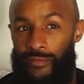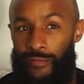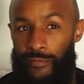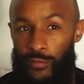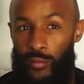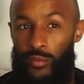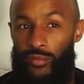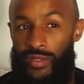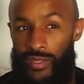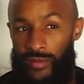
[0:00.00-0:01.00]
Football
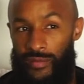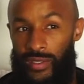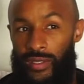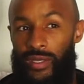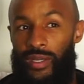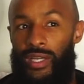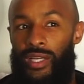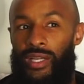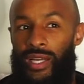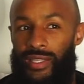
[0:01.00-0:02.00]
Reserves,
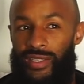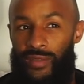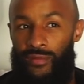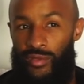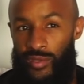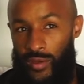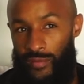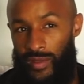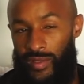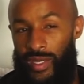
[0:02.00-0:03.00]
and Civil
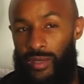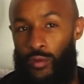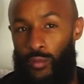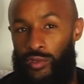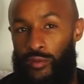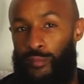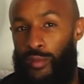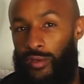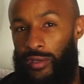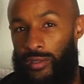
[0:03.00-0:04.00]
Service take on Wandsworth
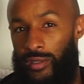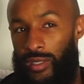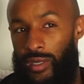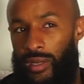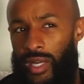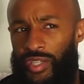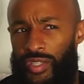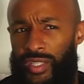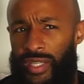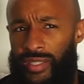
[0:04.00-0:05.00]
Borough. And
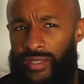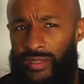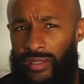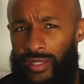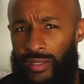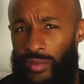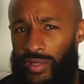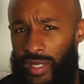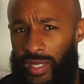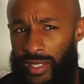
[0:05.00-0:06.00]
just in case it
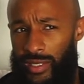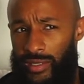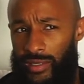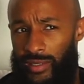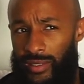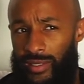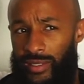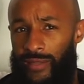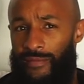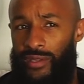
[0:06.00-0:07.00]
wasn't clear,
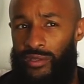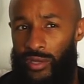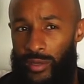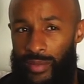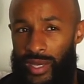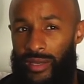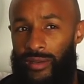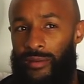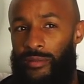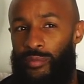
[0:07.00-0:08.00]
Tooting
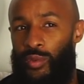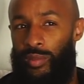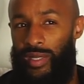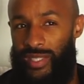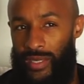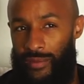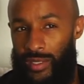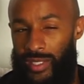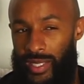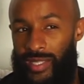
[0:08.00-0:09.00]
Beck will play South
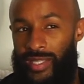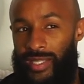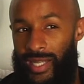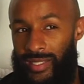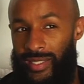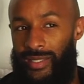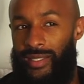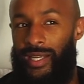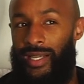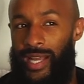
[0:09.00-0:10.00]
London Laces
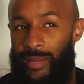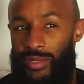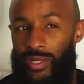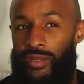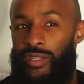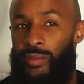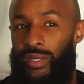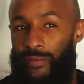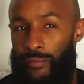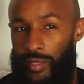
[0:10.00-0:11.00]
Atlantics, and Camden Under
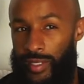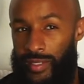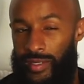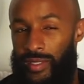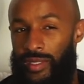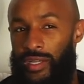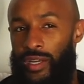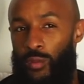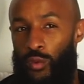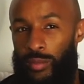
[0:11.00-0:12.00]
23s
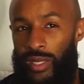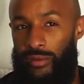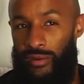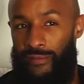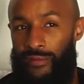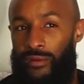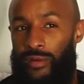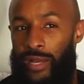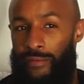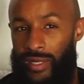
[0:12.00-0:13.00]
will play
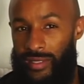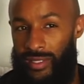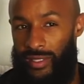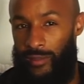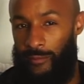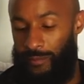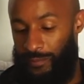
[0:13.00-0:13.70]
Grenfell Athletic.